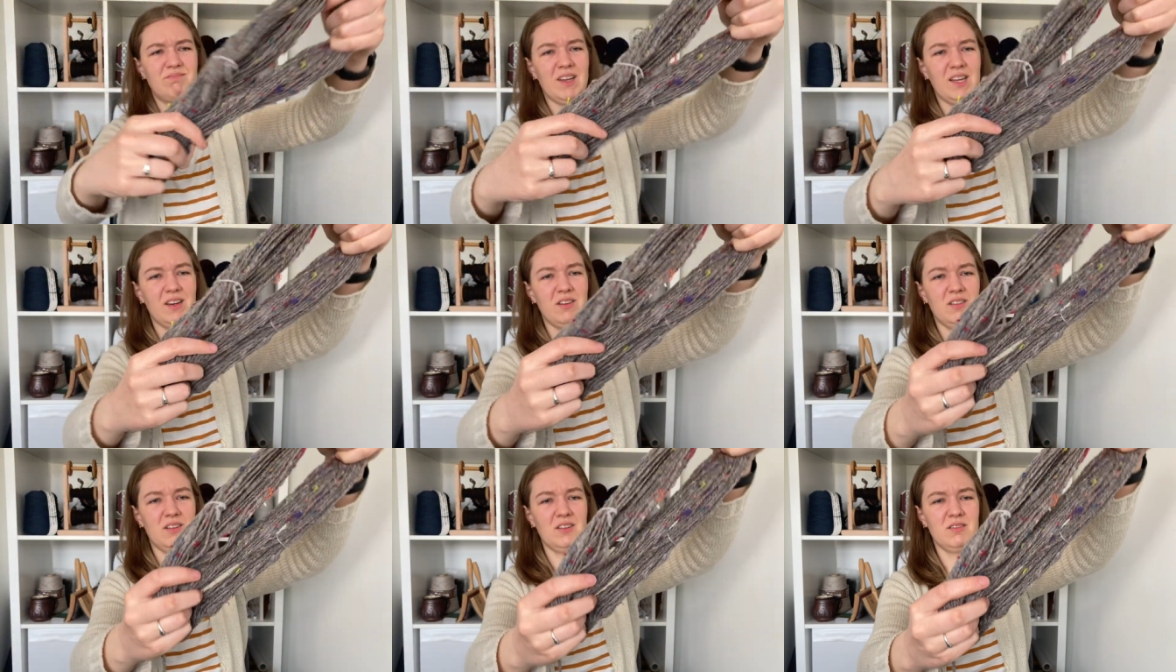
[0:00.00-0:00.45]

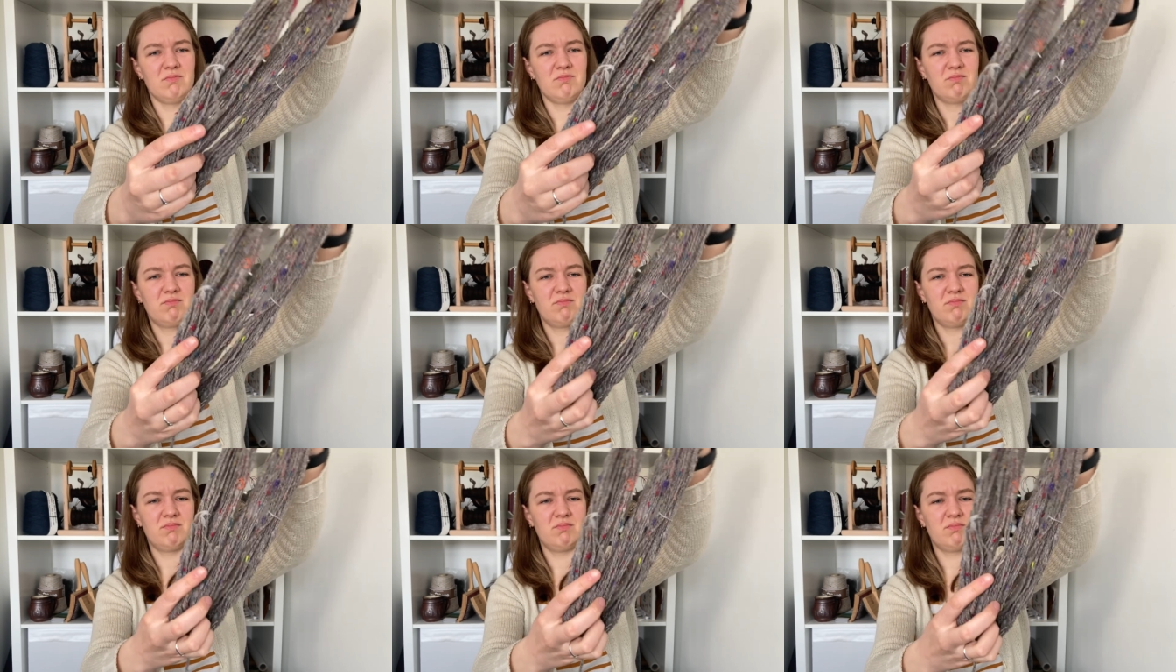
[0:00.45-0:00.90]
don't know.
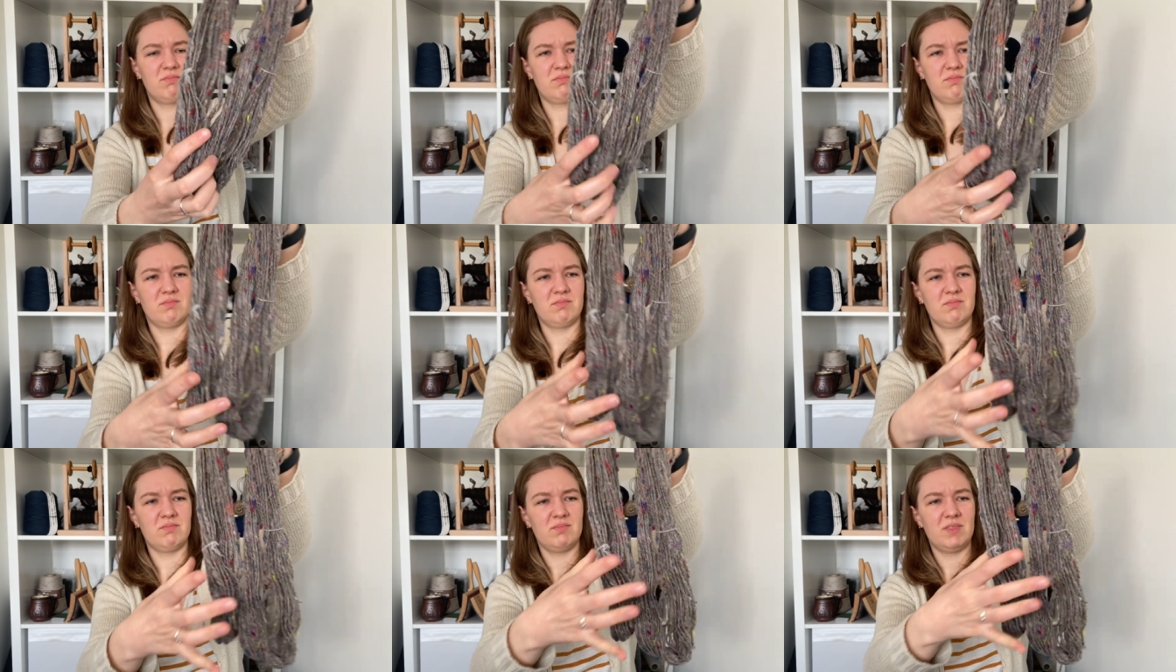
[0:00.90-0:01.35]

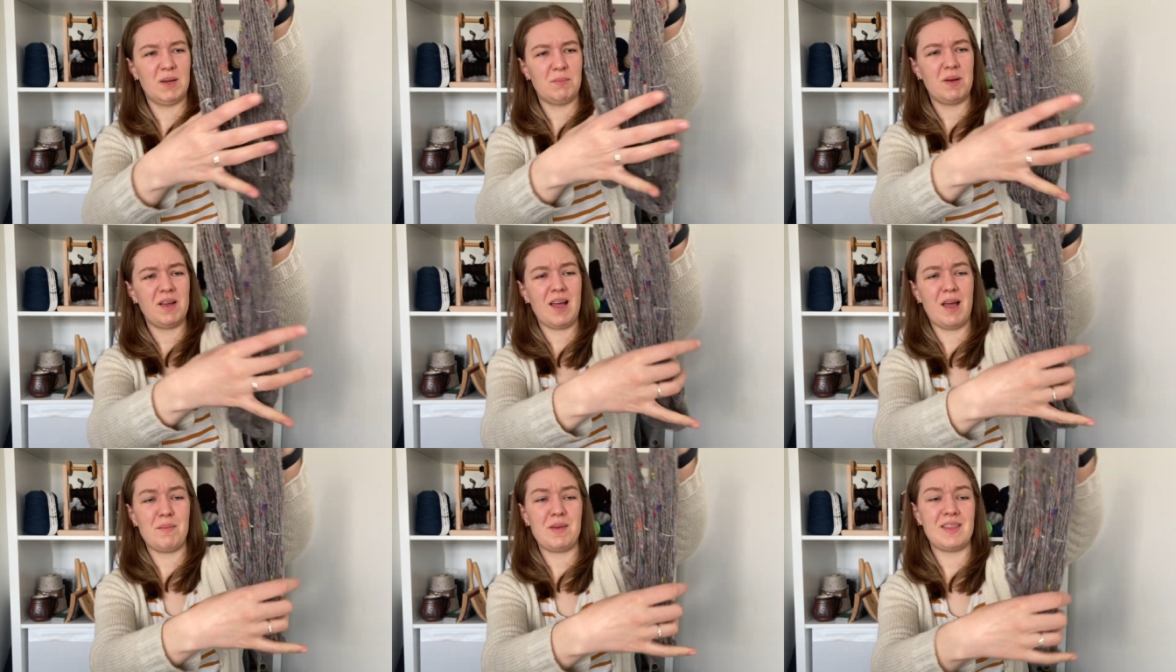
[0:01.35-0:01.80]

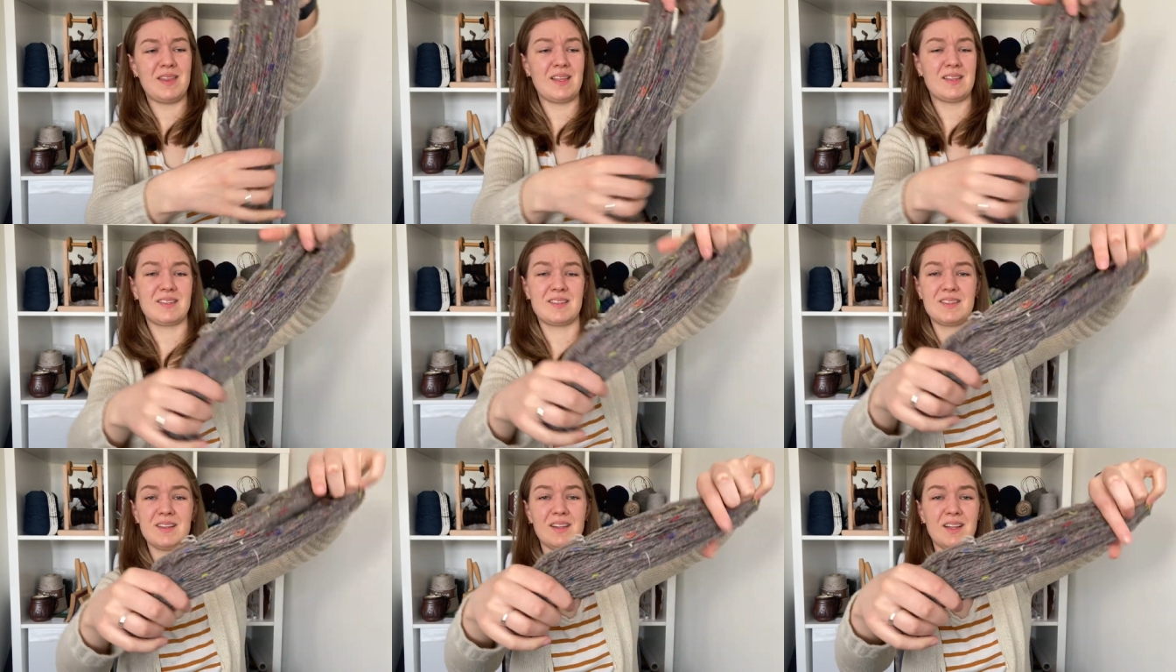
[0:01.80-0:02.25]
But I mean, that's
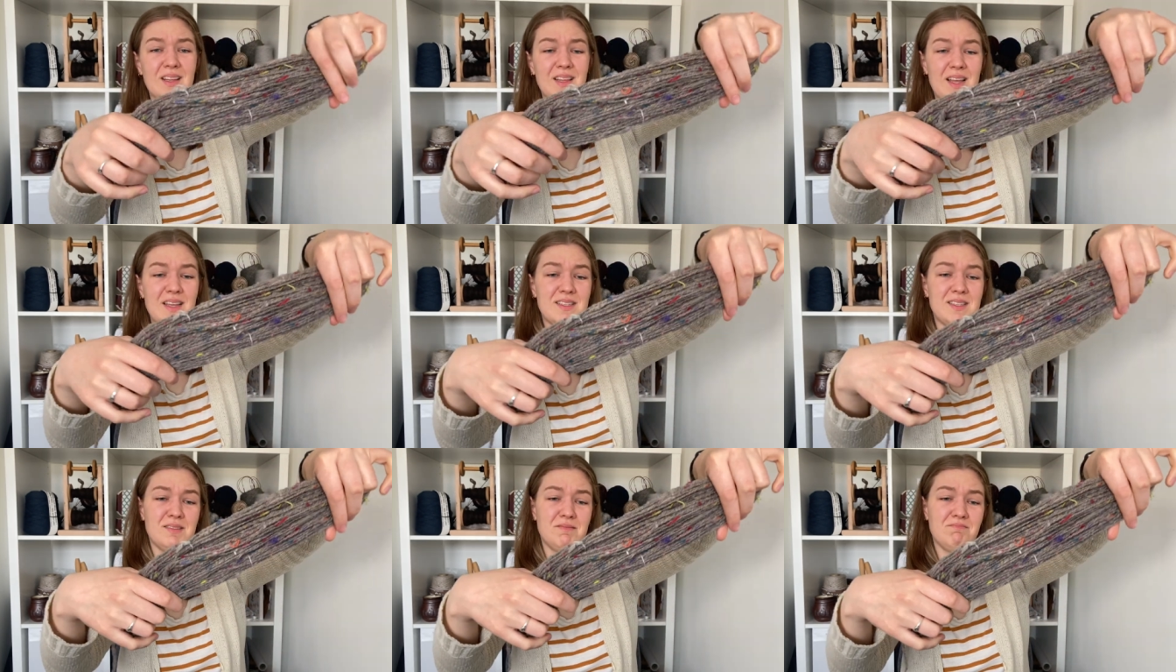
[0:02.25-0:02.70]
still a
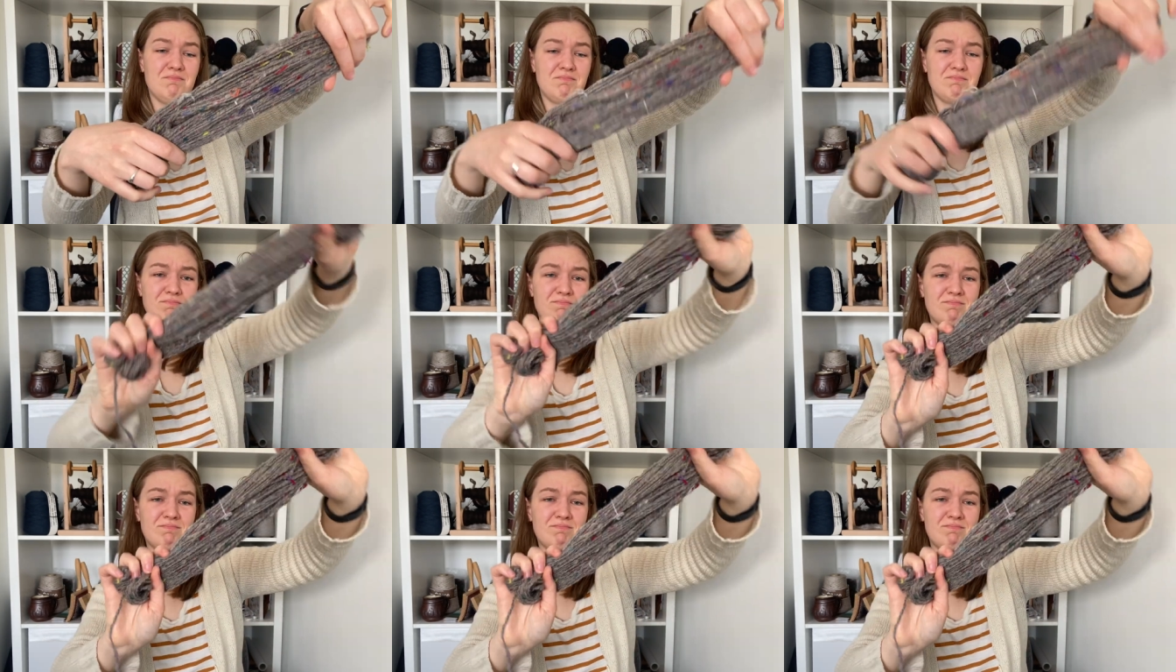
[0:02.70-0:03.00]
lesson.